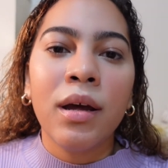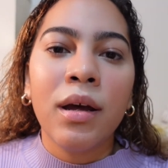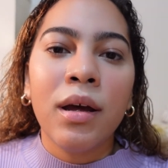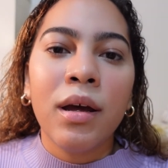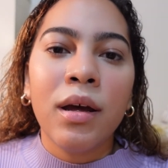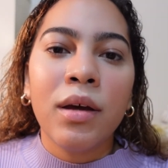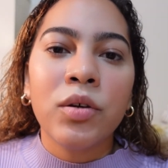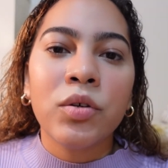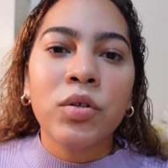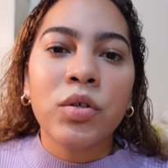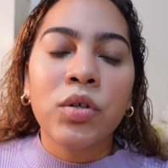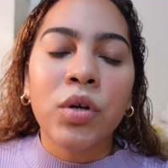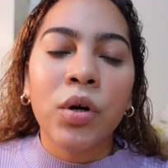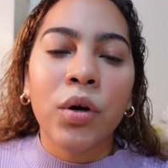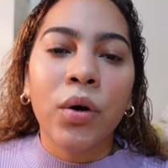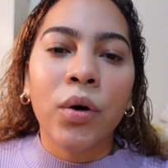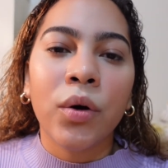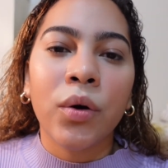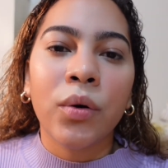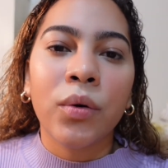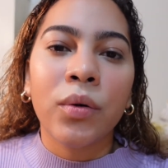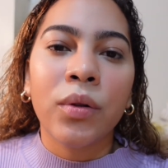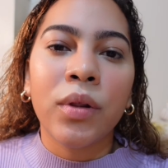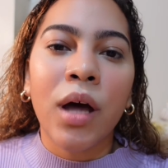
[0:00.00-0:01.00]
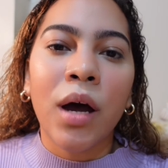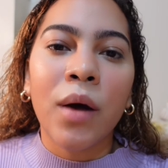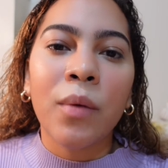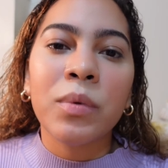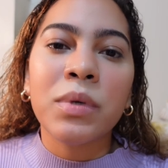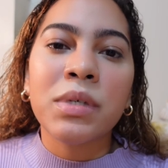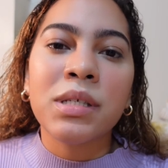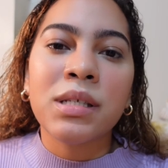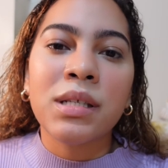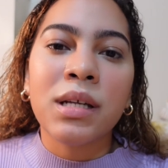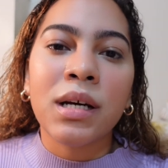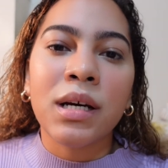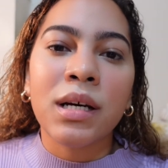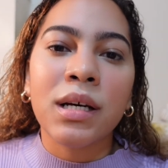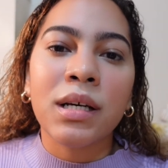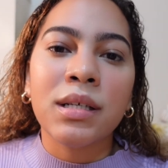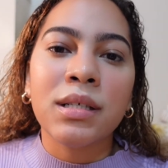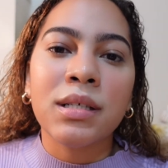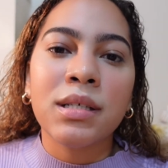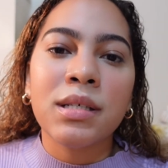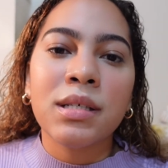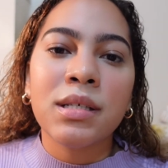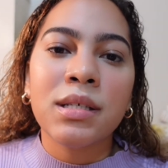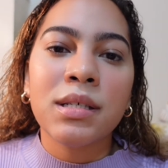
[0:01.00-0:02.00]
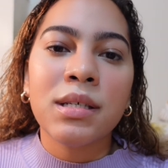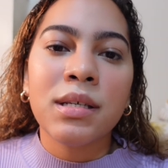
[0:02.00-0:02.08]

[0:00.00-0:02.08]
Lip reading: So that was nice.